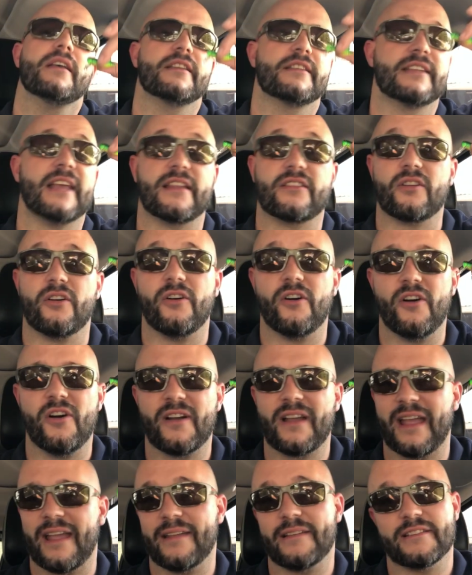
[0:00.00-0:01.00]
set the
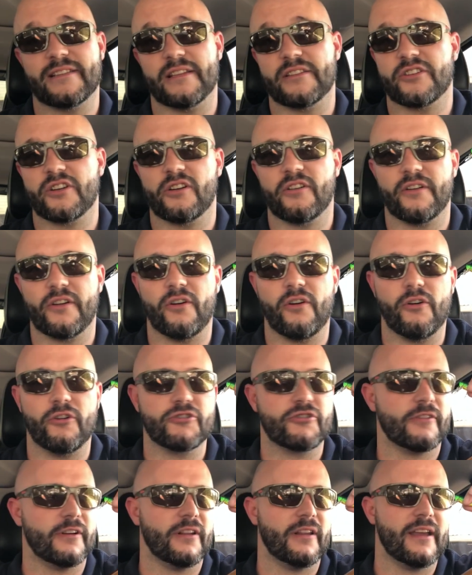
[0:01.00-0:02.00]
hook, and since you're on an
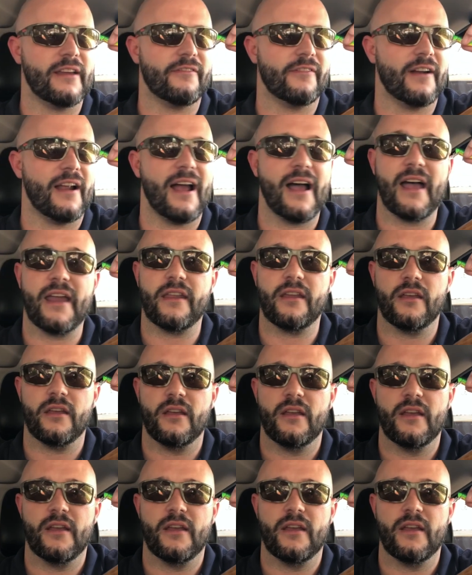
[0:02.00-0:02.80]
ultralight rod,